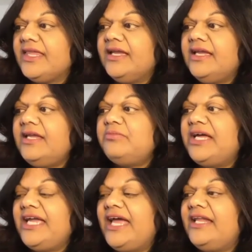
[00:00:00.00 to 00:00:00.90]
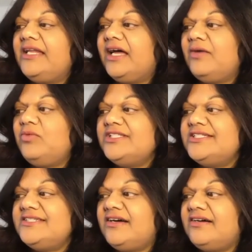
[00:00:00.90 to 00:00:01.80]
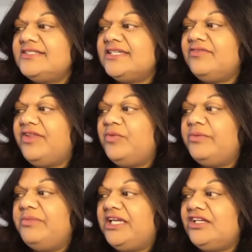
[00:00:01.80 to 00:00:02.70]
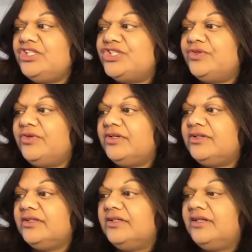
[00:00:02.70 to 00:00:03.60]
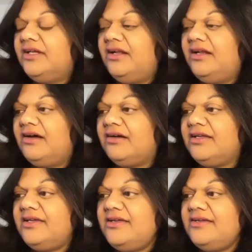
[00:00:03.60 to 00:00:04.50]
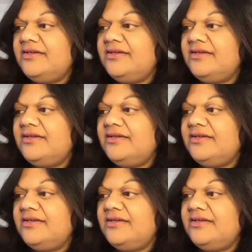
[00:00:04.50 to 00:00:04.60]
In my head, I wanted to ask if they were making joke. Lucky?